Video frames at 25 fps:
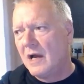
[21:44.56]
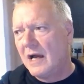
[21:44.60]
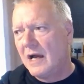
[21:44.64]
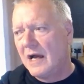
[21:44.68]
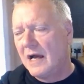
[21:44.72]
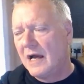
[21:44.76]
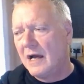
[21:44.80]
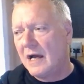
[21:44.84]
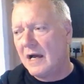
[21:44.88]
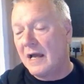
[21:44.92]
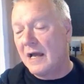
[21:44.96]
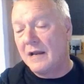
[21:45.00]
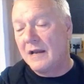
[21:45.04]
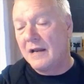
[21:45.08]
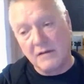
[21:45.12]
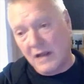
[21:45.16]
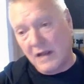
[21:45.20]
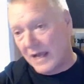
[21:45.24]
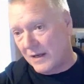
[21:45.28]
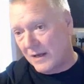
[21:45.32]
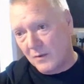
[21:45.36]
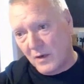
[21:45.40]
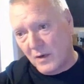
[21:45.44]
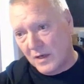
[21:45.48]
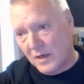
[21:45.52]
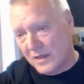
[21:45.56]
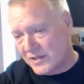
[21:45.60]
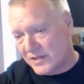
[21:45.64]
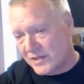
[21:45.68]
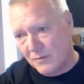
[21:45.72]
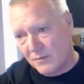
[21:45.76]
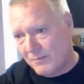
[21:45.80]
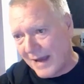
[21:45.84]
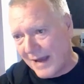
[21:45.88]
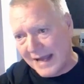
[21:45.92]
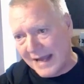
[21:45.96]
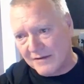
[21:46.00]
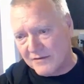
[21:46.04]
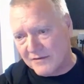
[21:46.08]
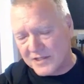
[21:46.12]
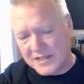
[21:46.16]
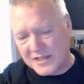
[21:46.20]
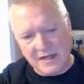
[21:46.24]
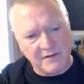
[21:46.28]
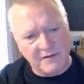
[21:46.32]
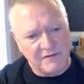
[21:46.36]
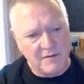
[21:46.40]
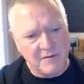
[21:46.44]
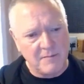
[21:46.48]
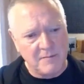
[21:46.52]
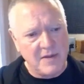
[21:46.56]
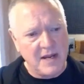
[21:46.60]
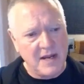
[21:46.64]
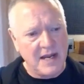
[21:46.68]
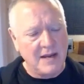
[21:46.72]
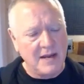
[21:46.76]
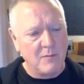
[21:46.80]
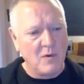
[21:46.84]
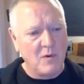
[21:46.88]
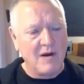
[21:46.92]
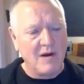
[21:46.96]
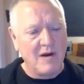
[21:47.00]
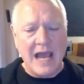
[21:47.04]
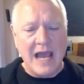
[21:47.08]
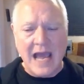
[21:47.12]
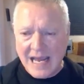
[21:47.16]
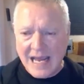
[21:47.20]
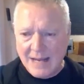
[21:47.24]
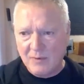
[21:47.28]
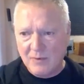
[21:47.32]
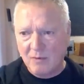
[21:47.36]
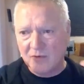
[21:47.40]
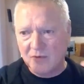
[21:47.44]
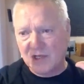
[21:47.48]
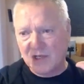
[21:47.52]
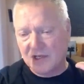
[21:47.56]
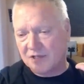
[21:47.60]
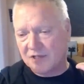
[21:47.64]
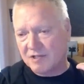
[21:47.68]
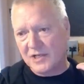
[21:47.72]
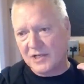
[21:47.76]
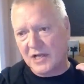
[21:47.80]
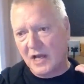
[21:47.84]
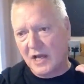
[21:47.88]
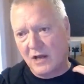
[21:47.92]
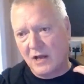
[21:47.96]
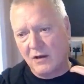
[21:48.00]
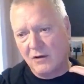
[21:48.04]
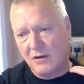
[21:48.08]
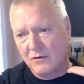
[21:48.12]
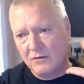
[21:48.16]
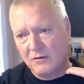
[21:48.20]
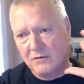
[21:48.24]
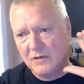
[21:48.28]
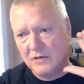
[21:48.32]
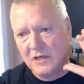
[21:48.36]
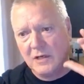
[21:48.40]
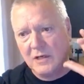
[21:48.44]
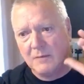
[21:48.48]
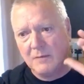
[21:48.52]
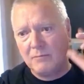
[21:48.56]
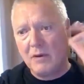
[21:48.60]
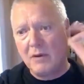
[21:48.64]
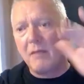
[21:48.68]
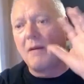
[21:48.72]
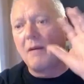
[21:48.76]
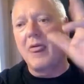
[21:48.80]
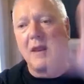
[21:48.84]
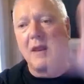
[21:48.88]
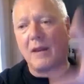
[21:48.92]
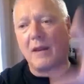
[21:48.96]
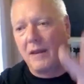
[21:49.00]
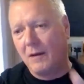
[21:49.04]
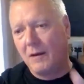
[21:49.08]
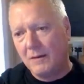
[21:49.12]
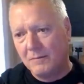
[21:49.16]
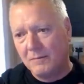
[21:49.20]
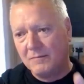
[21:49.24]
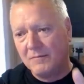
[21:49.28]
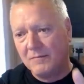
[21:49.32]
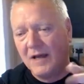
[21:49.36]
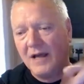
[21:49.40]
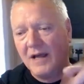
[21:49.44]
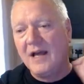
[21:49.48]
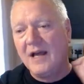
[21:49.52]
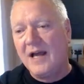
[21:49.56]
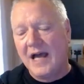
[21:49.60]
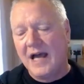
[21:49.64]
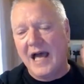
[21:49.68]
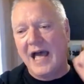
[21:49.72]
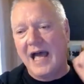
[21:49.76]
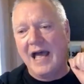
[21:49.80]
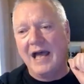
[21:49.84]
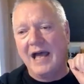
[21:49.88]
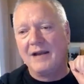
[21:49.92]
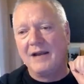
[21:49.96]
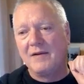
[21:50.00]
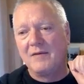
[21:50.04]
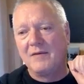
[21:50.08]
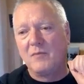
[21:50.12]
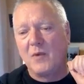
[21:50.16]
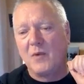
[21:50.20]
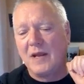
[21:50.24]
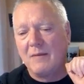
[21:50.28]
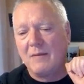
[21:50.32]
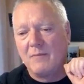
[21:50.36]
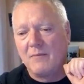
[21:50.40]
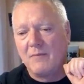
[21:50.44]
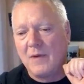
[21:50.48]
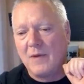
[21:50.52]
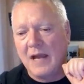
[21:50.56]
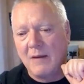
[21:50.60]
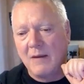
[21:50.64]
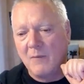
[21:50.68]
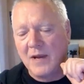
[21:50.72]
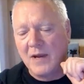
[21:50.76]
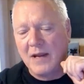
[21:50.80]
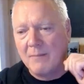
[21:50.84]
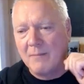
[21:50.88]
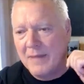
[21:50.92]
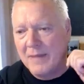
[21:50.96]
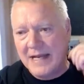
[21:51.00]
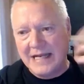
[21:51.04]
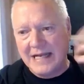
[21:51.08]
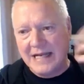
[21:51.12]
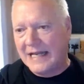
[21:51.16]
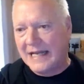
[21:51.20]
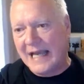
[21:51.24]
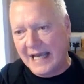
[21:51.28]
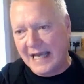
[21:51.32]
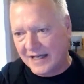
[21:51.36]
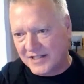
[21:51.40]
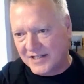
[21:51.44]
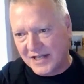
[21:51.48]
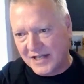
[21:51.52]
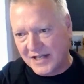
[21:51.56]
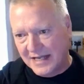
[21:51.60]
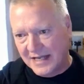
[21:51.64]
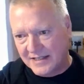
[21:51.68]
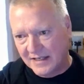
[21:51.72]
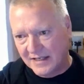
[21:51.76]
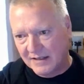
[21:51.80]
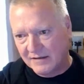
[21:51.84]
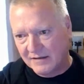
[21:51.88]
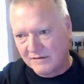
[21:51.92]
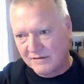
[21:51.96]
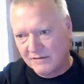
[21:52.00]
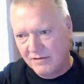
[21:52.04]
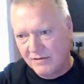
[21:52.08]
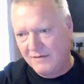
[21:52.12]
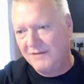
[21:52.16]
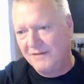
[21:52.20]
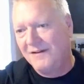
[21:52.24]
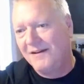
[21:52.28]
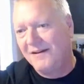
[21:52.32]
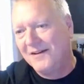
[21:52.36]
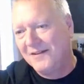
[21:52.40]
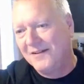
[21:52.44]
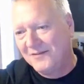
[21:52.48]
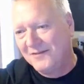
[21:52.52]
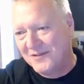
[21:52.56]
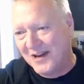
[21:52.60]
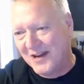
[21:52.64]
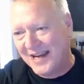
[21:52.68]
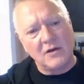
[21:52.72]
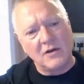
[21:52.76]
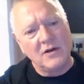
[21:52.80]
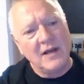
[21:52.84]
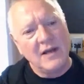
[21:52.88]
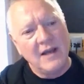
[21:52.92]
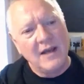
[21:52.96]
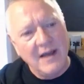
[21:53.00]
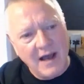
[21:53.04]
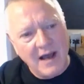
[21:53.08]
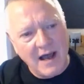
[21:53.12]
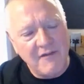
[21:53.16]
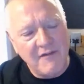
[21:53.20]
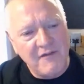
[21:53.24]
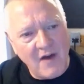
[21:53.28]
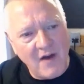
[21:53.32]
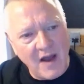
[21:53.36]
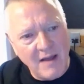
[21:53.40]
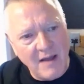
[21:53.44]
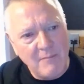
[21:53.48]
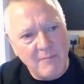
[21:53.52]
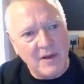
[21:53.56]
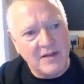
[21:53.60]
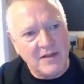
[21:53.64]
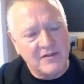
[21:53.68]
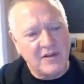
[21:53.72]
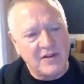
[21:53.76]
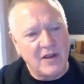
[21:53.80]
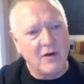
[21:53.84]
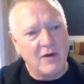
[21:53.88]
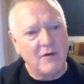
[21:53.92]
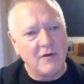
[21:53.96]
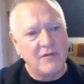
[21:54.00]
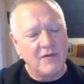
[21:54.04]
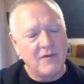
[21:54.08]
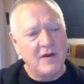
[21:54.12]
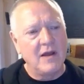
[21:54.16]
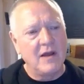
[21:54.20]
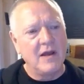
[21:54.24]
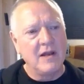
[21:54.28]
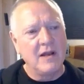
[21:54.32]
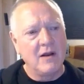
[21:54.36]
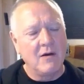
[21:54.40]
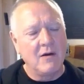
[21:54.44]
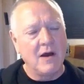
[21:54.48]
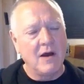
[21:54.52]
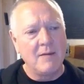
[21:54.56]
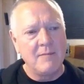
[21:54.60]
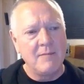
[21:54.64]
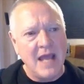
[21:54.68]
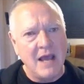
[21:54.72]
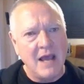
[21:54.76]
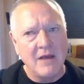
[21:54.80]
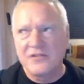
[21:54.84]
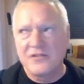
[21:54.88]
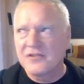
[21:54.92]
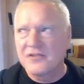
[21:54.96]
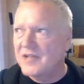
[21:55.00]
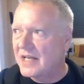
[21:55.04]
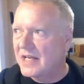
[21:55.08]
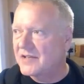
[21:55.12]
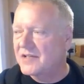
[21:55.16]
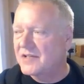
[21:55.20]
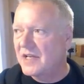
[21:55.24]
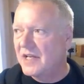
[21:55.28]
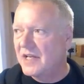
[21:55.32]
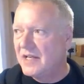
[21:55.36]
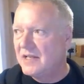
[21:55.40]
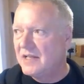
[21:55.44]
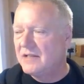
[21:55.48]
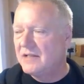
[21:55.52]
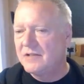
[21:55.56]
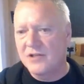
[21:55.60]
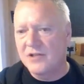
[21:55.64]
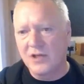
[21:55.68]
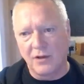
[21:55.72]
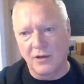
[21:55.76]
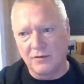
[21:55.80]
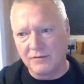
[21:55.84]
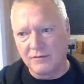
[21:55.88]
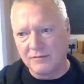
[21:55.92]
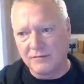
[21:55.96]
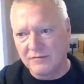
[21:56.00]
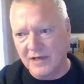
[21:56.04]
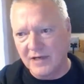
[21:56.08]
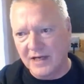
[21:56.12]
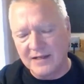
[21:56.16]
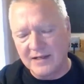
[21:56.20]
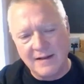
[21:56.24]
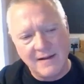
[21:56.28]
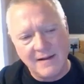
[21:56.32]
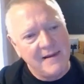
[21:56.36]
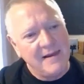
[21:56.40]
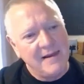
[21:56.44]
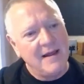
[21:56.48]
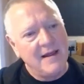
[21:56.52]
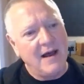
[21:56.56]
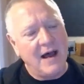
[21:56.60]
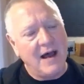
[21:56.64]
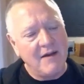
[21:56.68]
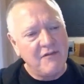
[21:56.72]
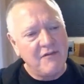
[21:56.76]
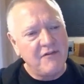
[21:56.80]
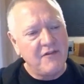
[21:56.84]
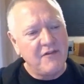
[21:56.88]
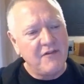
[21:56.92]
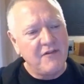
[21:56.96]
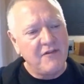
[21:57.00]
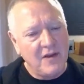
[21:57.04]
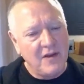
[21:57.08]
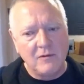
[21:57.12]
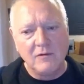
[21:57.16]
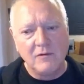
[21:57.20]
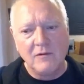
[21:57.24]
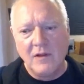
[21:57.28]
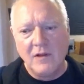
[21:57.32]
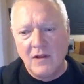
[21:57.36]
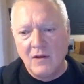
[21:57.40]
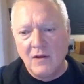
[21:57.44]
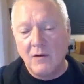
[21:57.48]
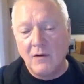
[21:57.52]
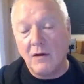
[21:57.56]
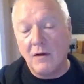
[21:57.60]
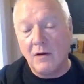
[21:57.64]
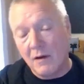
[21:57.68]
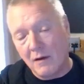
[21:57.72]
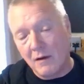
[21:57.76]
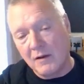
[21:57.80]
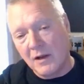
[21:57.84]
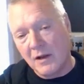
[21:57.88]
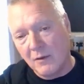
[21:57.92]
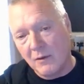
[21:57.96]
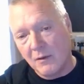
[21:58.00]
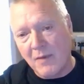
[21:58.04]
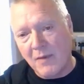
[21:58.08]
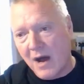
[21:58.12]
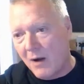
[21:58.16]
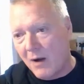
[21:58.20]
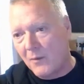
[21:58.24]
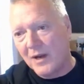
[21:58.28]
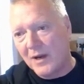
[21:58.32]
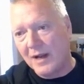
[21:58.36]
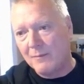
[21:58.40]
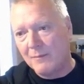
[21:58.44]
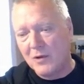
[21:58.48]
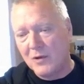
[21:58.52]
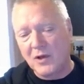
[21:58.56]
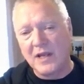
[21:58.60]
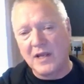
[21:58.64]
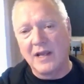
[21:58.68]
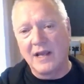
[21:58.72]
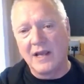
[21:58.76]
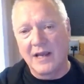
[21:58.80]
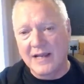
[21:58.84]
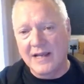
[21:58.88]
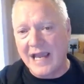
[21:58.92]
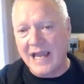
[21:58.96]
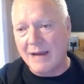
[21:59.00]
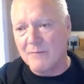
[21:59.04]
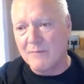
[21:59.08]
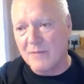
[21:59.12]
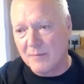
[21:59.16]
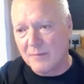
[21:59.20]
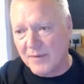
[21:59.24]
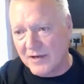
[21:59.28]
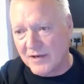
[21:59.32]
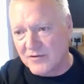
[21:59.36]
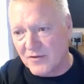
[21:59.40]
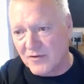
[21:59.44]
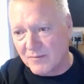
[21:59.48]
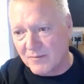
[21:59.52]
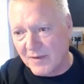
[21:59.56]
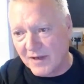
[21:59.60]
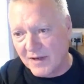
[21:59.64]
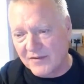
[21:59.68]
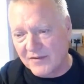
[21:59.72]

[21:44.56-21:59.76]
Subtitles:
and likewise she'll bounce stuff from me, and we're able just to go, and we immediately get excited. So I find myself, I'm now 62, right? I feel, bar when I'm looking at a camera picture of